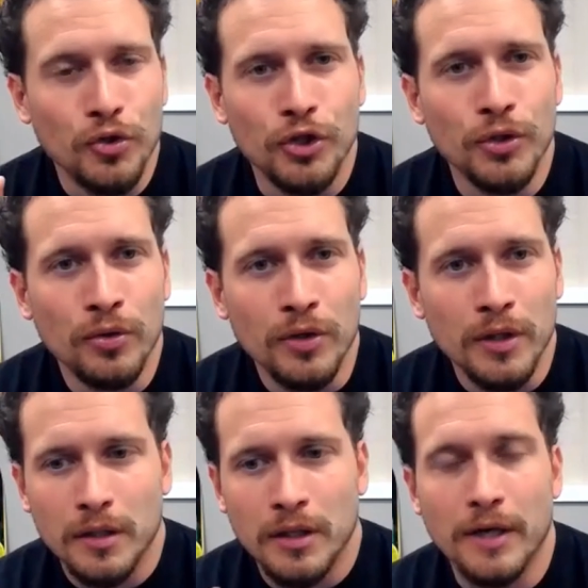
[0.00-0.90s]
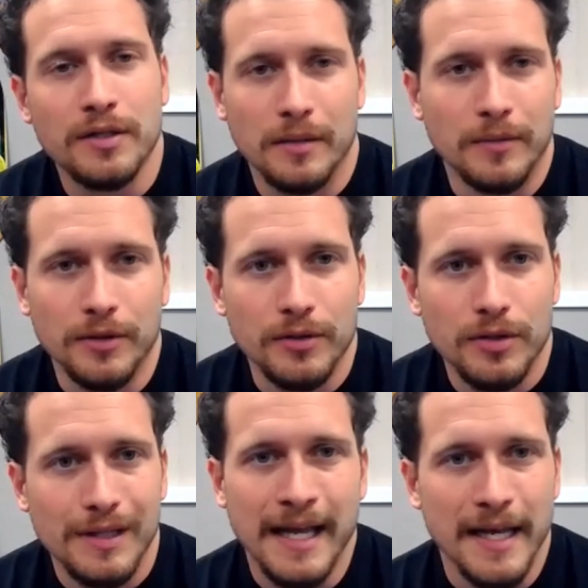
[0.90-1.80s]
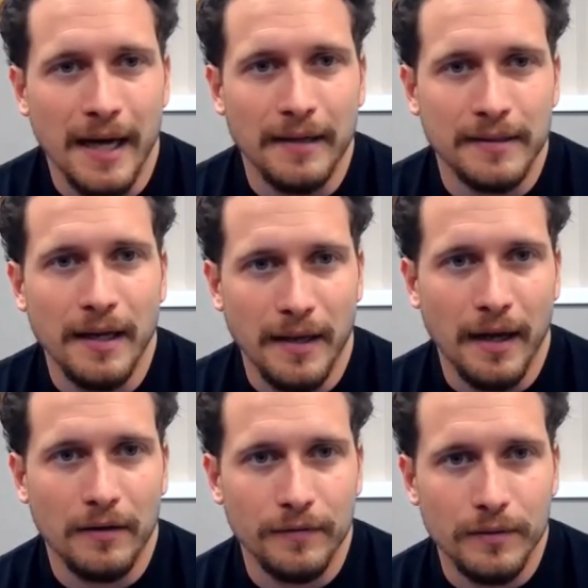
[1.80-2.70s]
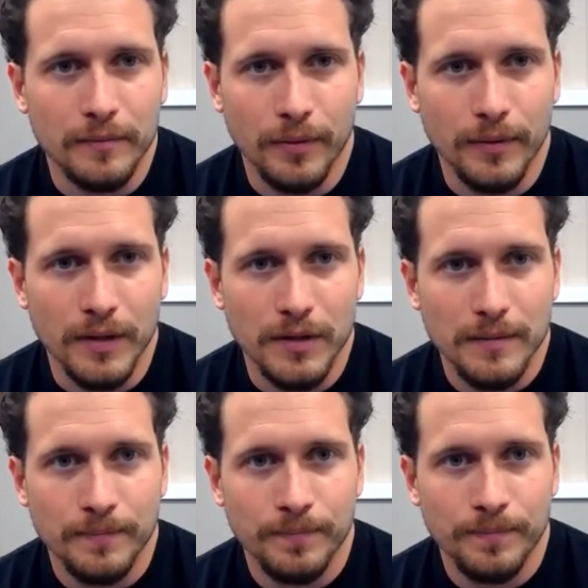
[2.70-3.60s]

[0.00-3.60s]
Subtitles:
Your customers cannot take care of your employees.